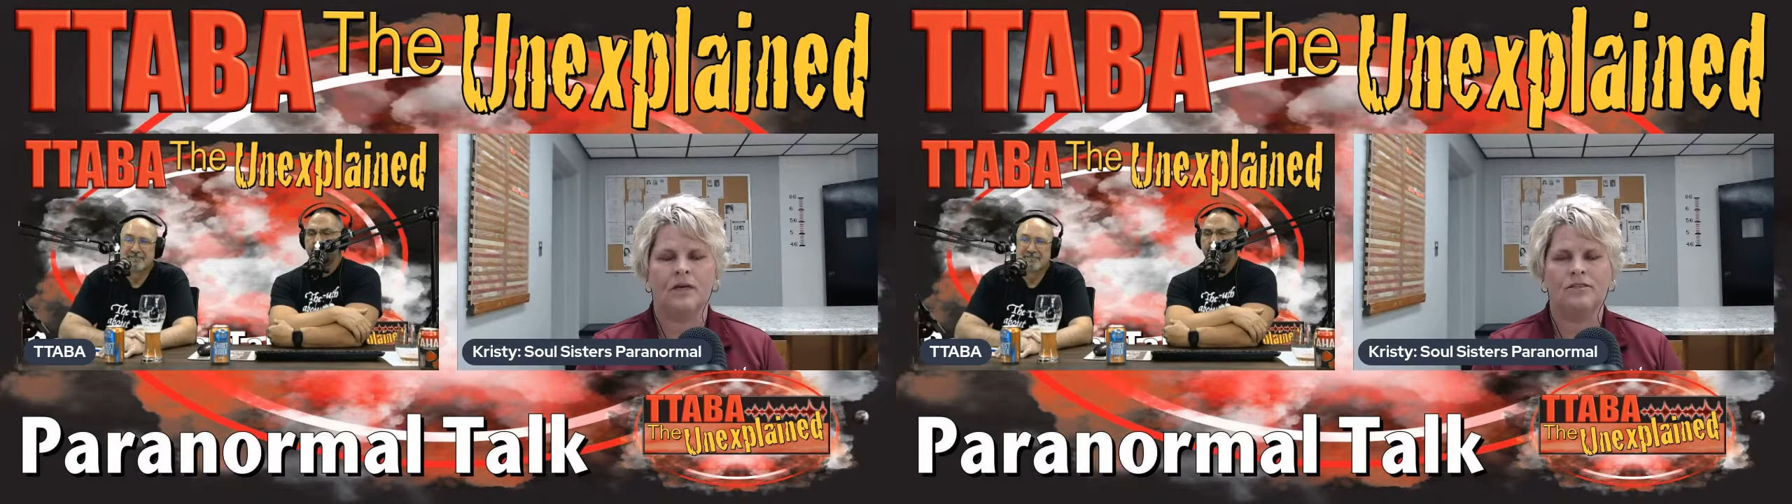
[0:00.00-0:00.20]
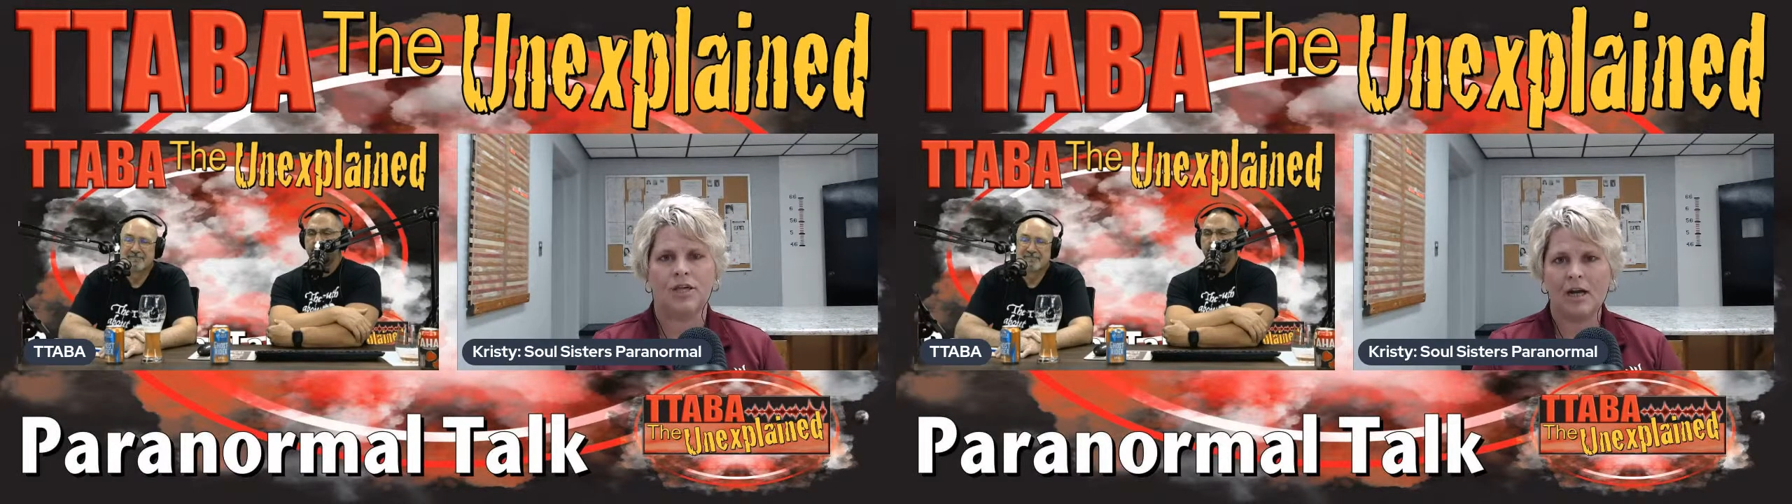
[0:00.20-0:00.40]

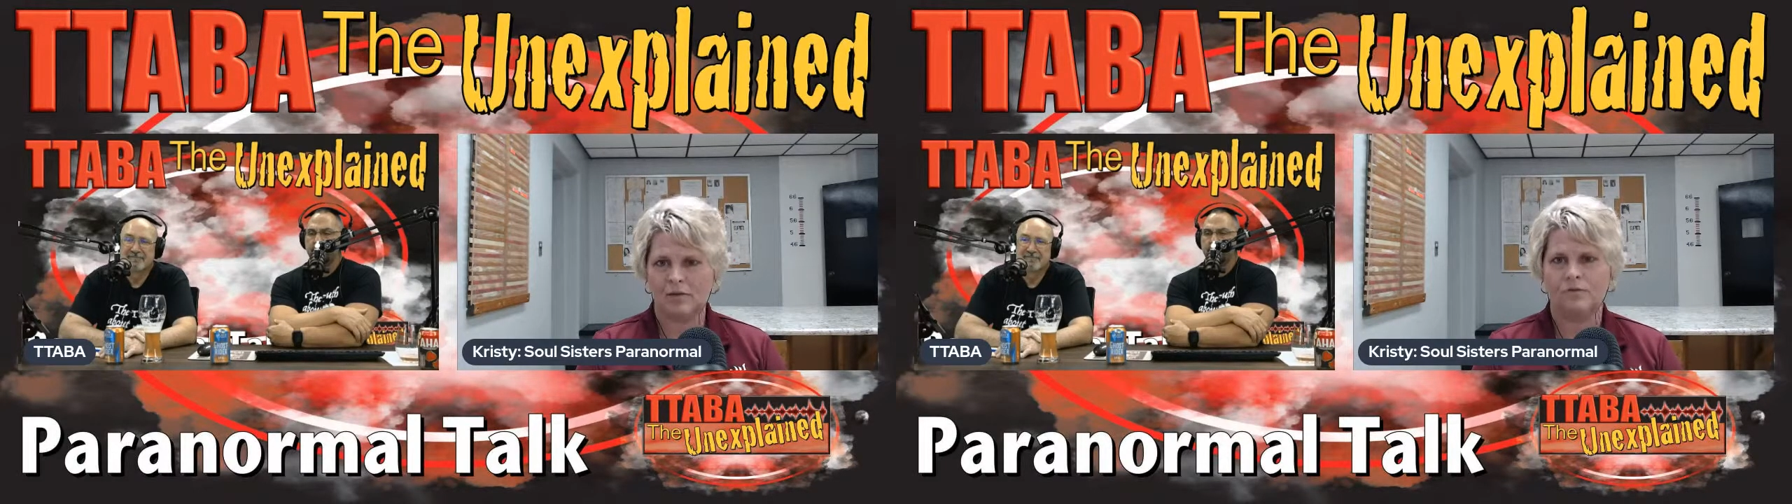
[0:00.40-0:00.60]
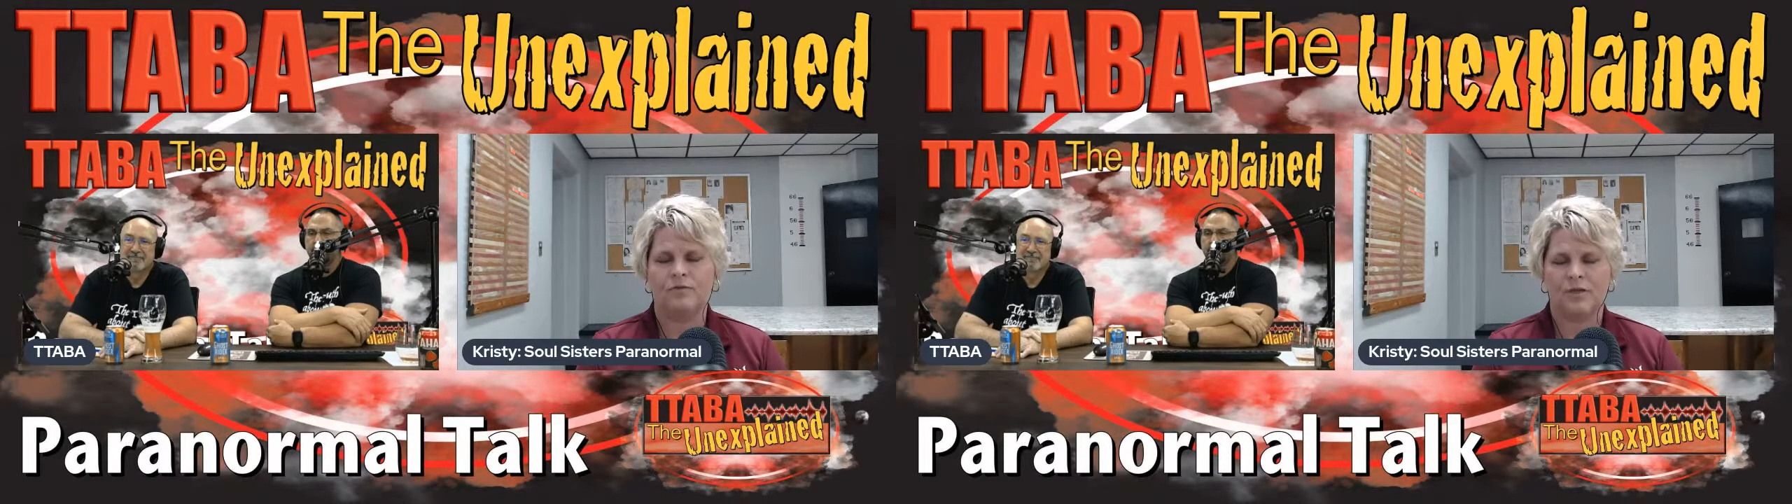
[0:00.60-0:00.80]

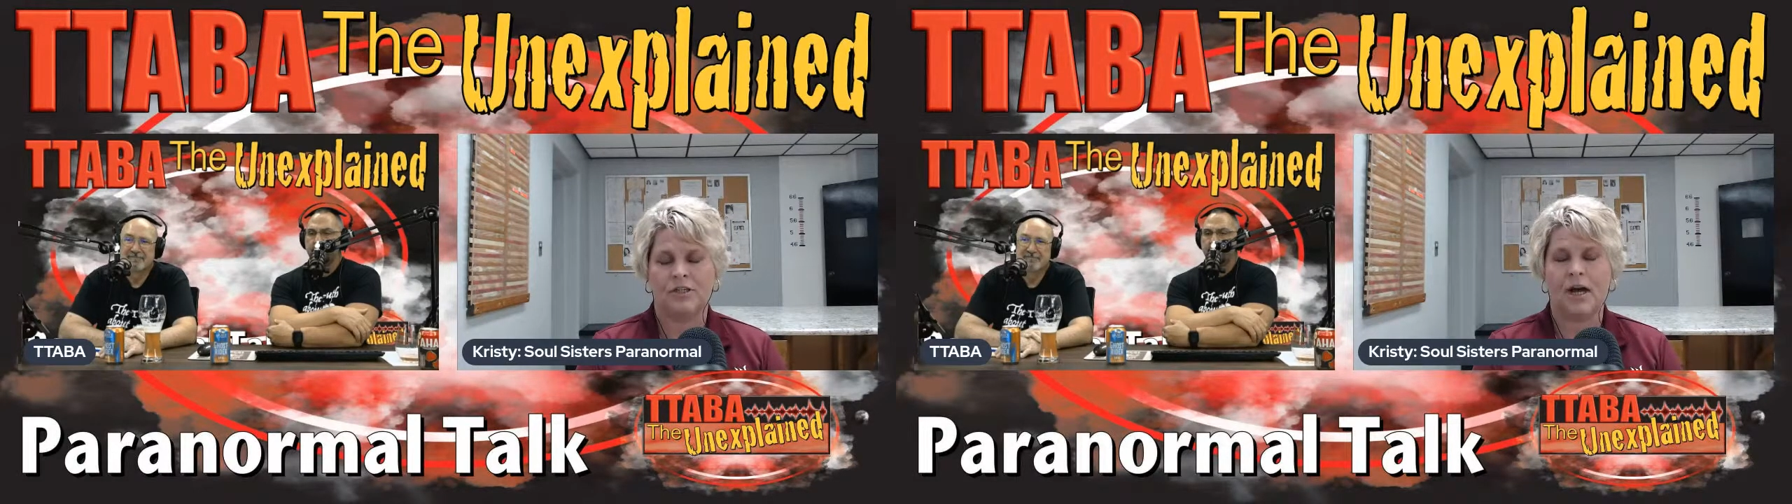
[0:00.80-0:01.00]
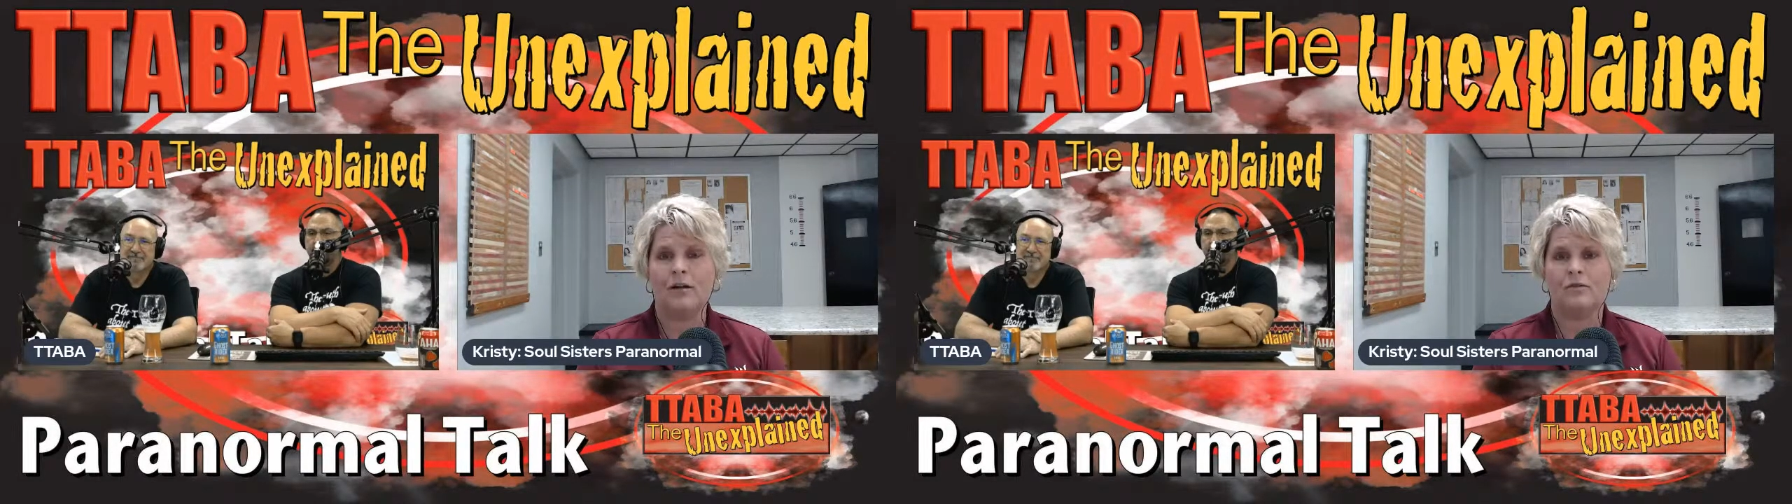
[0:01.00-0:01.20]

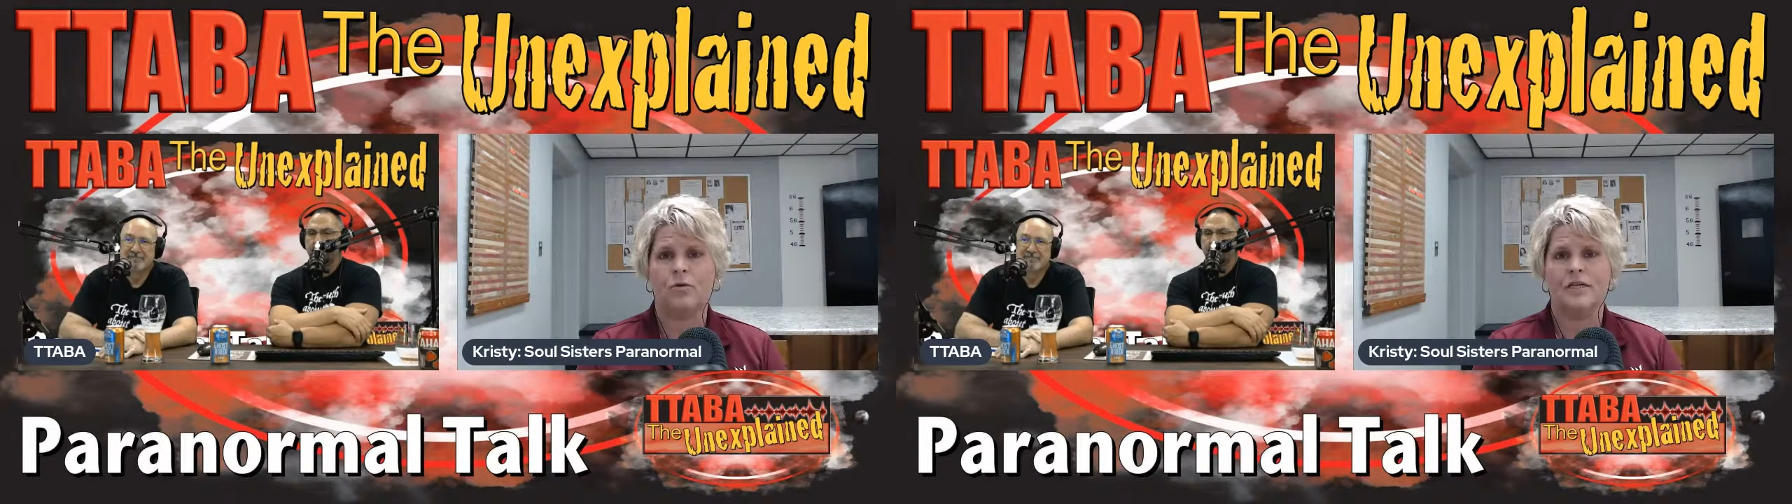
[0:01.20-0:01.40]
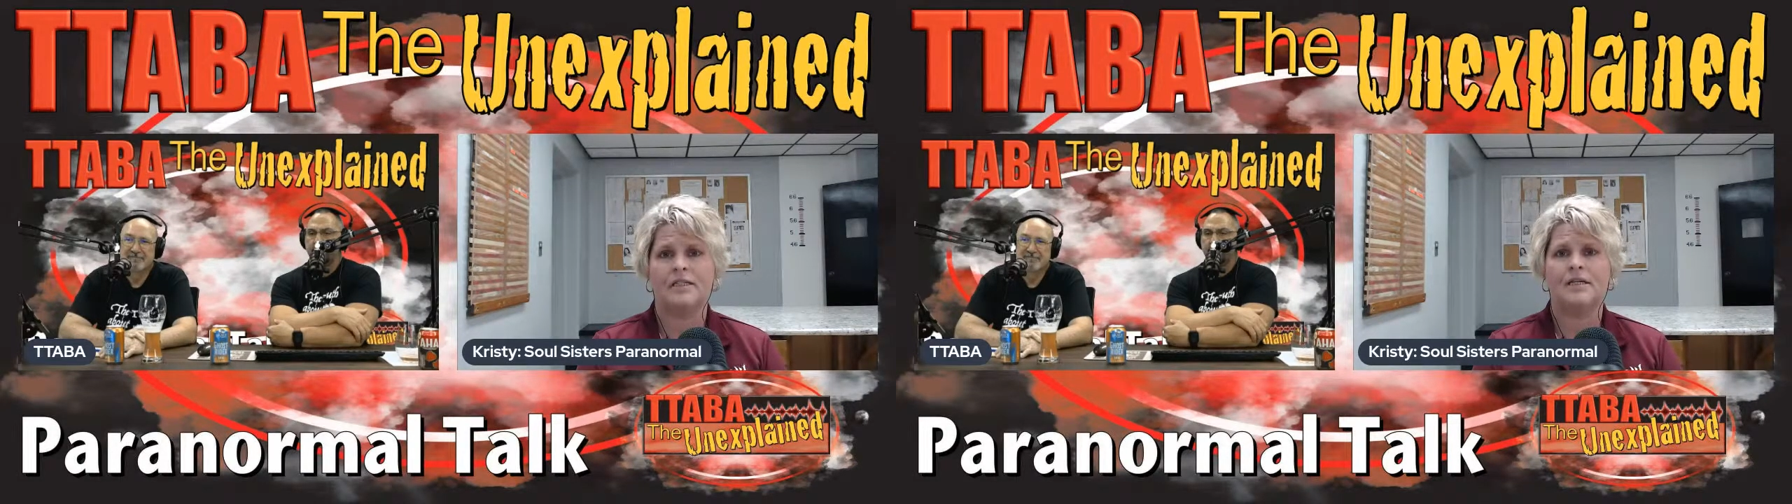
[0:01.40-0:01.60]
child
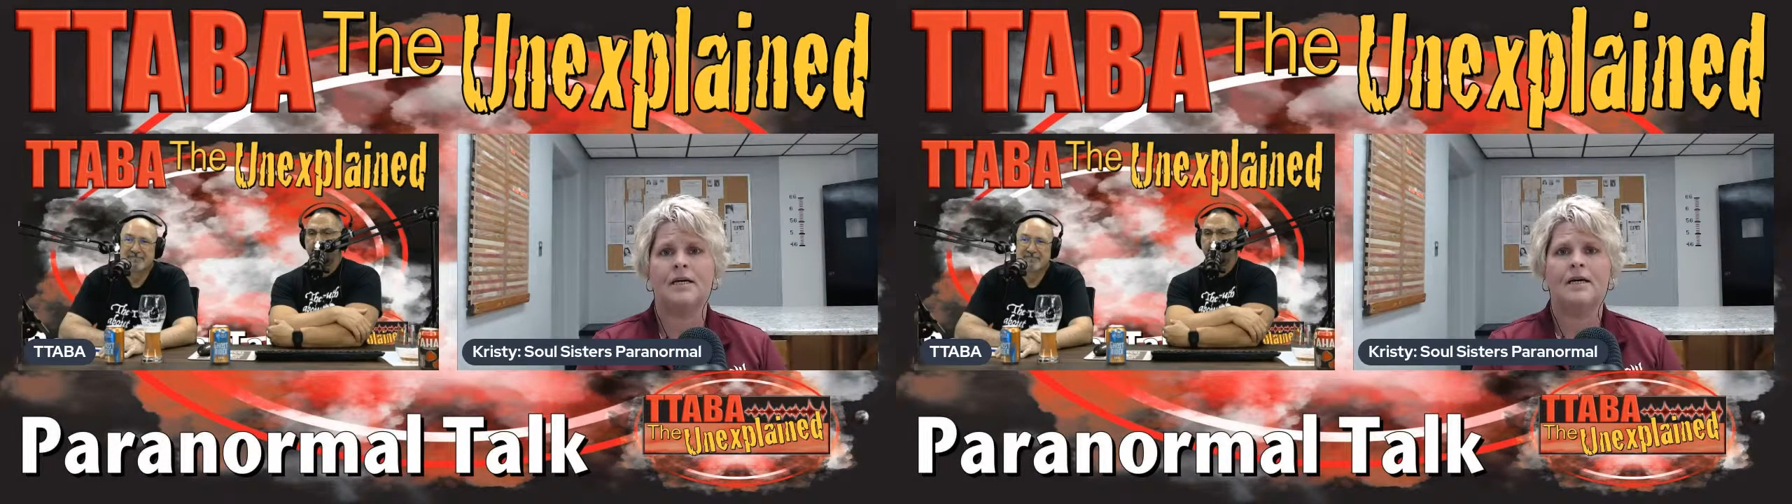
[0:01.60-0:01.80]
voice.